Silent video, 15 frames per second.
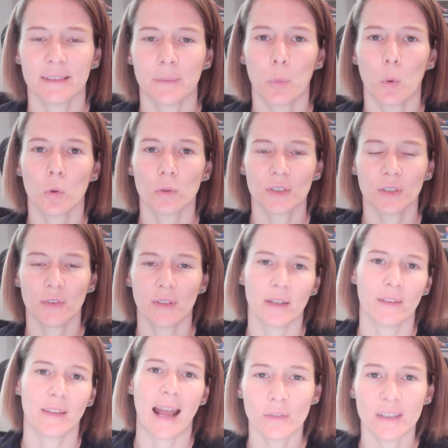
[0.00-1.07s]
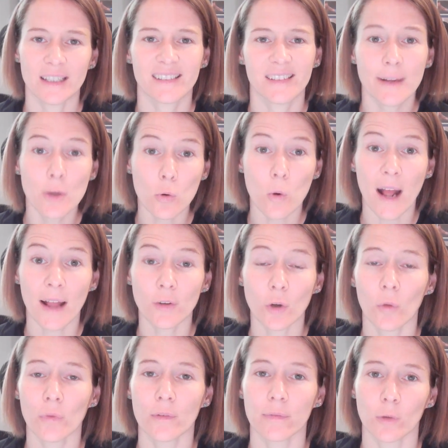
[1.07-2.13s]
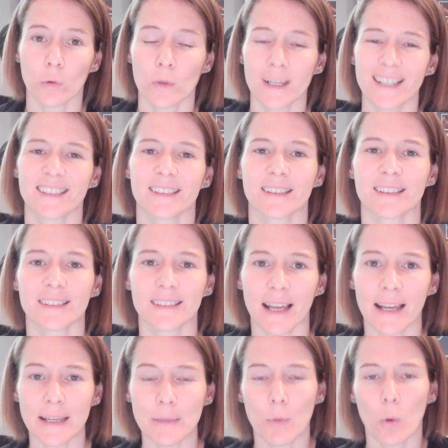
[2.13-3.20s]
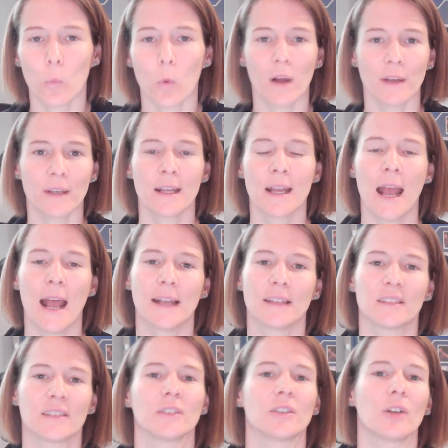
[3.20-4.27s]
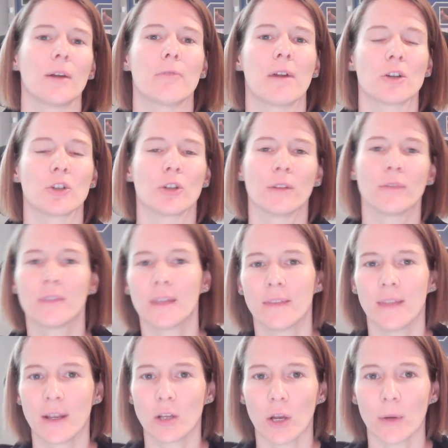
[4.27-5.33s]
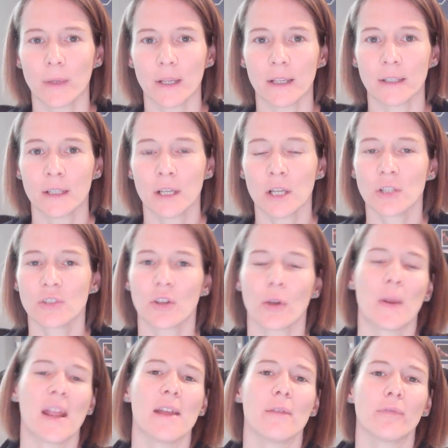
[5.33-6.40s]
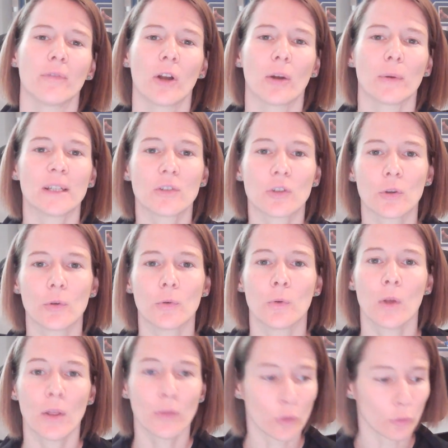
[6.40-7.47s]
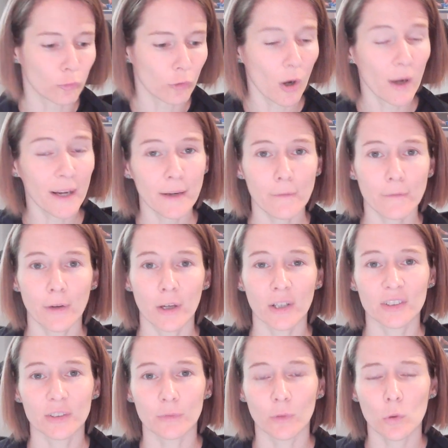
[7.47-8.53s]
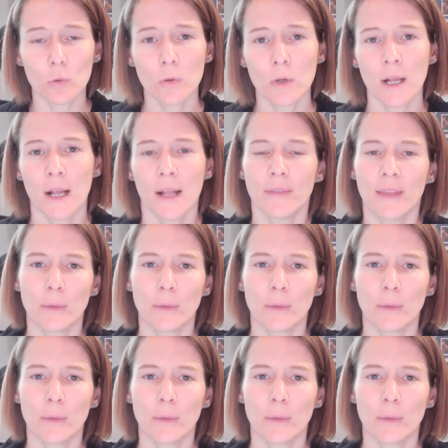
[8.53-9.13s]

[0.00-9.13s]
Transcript: it's important that the single hand on the floor is the same one as the direction that they're going in. So if going to the right, first of all,